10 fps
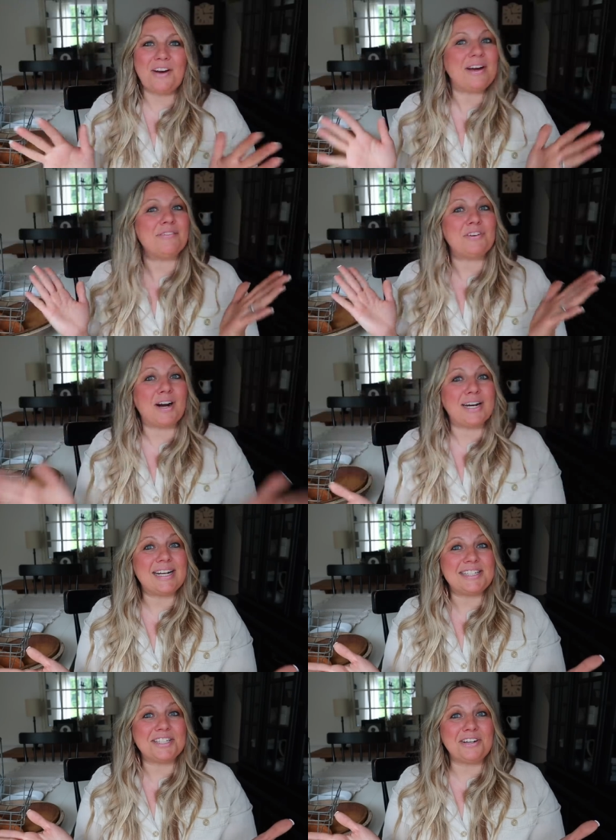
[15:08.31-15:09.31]
And if you're on
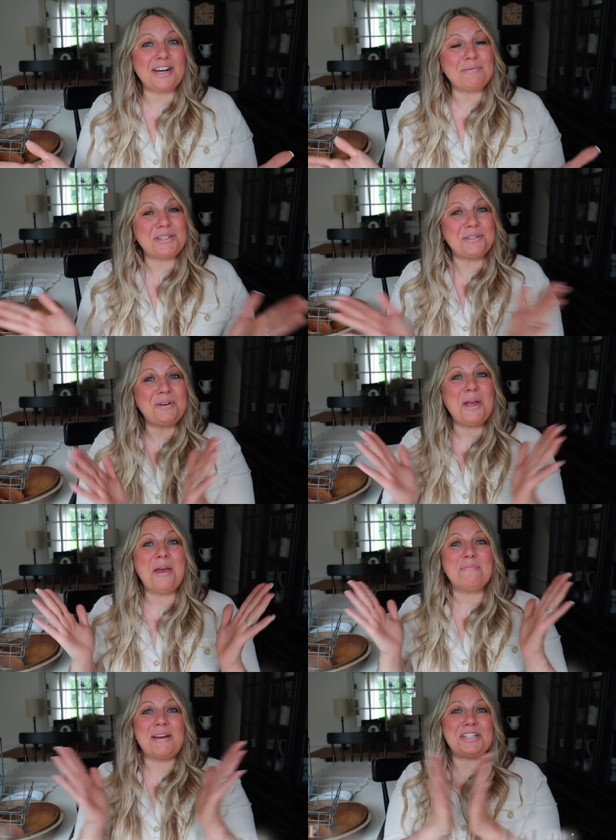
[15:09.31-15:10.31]
Instagram too,
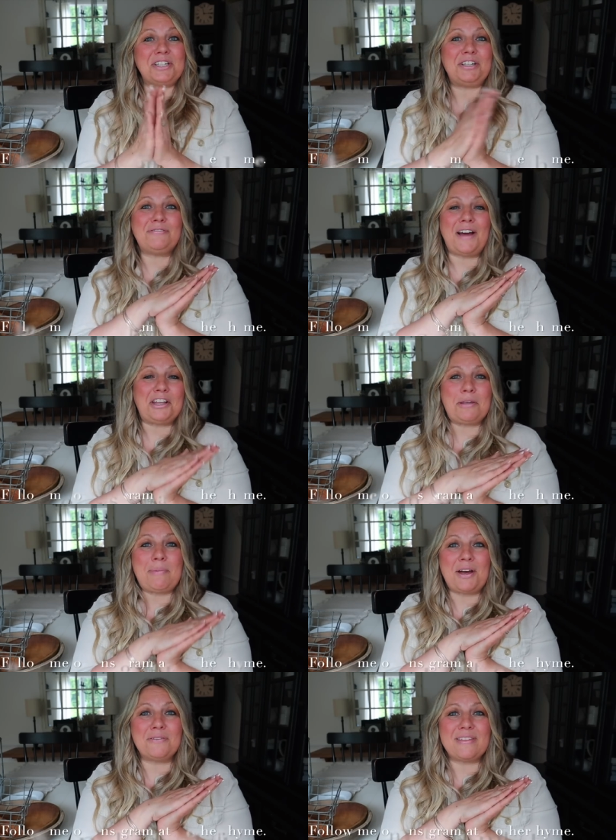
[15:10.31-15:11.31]
make sure you're following
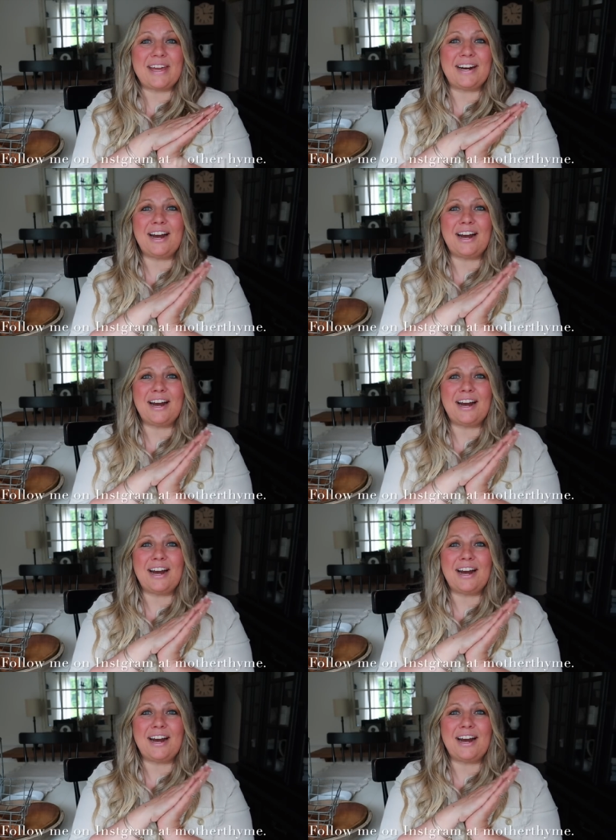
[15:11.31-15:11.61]
me over there.